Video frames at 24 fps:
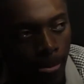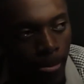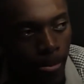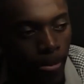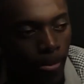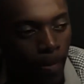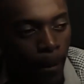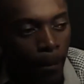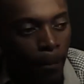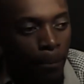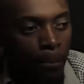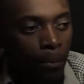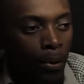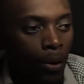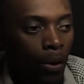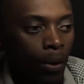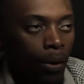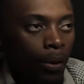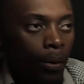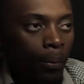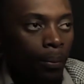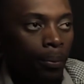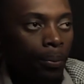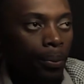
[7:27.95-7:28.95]
the
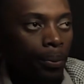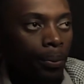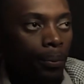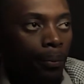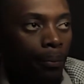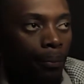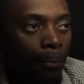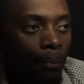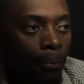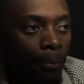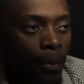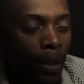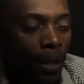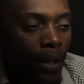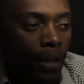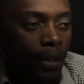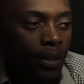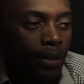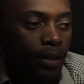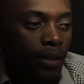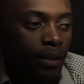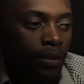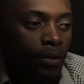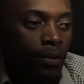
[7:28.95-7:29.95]
bob
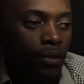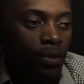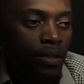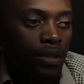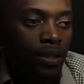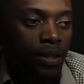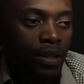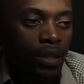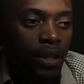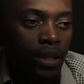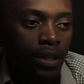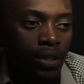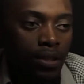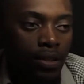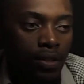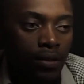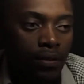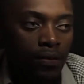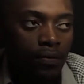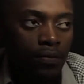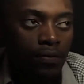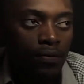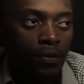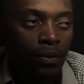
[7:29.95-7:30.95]
makes an
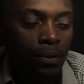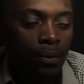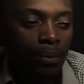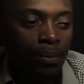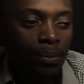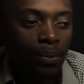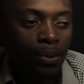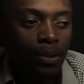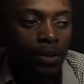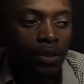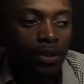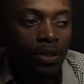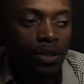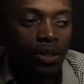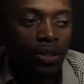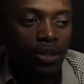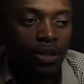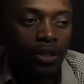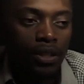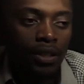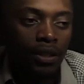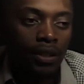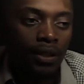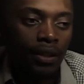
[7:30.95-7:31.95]
oscillation from
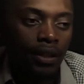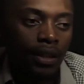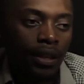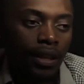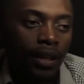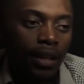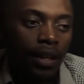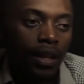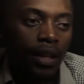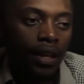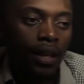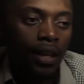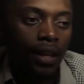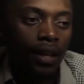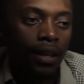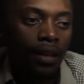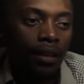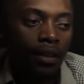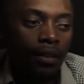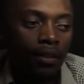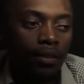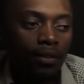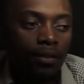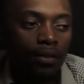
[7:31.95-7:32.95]
position
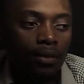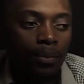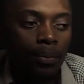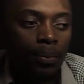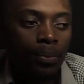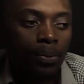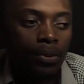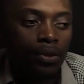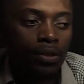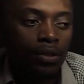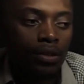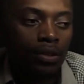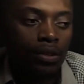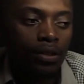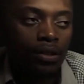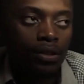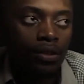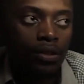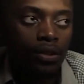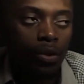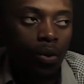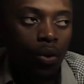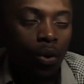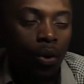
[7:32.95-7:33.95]
A to
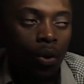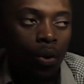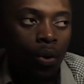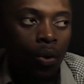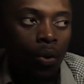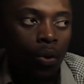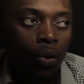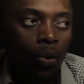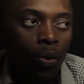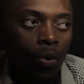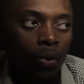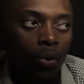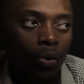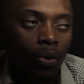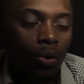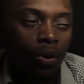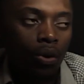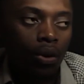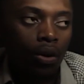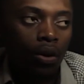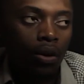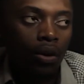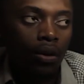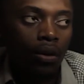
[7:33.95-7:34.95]
position O,
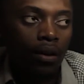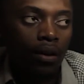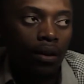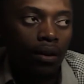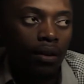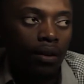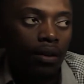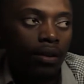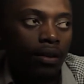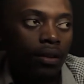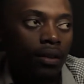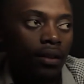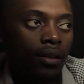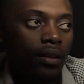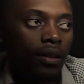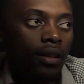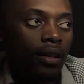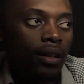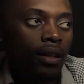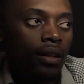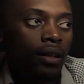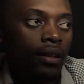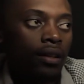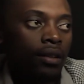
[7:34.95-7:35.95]

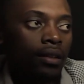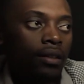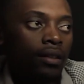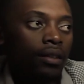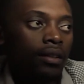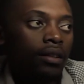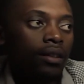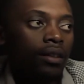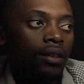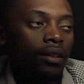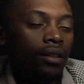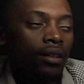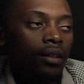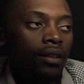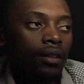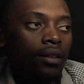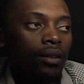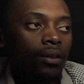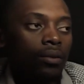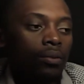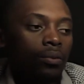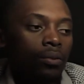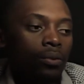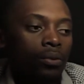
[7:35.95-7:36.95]
then
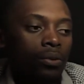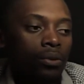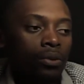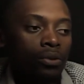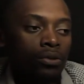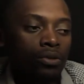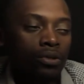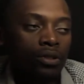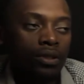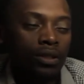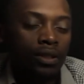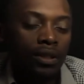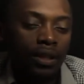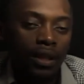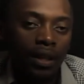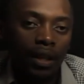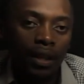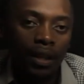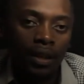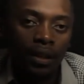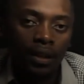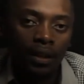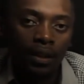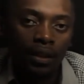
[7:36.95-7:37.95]
we'll
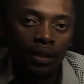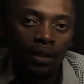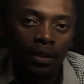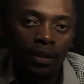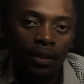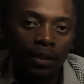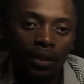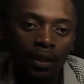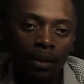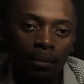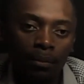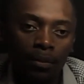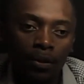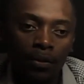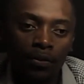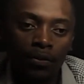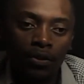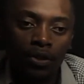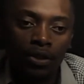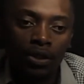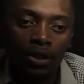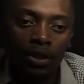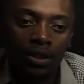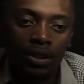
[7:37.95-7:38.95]
say that the number of
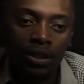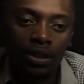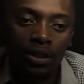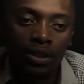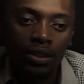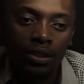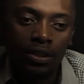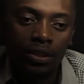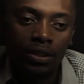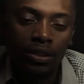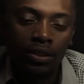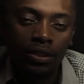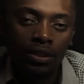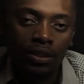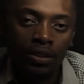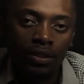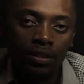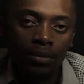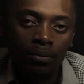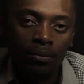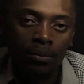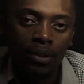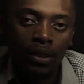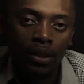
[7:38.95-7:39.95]
oscillation it
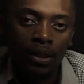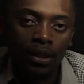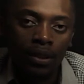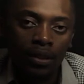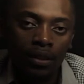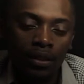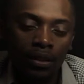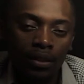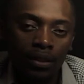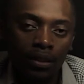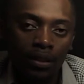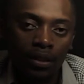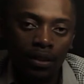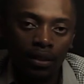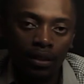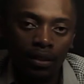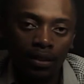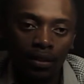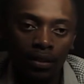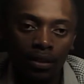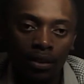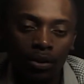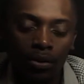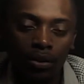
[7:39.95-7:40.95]
has made
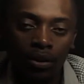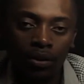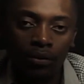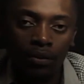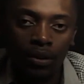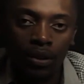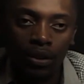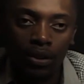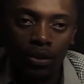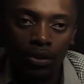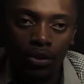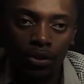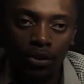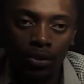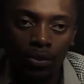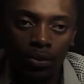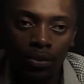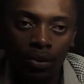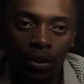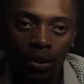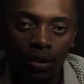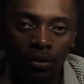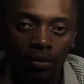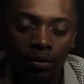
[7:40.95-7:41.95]
is equivalent to
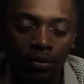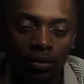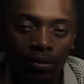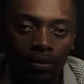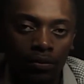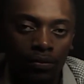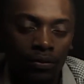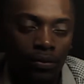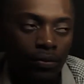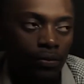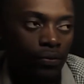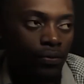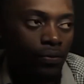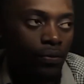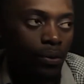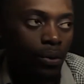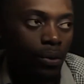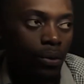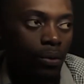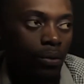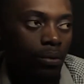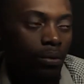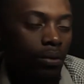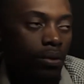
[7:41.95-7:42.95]

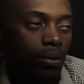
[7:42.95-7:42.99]
1/4.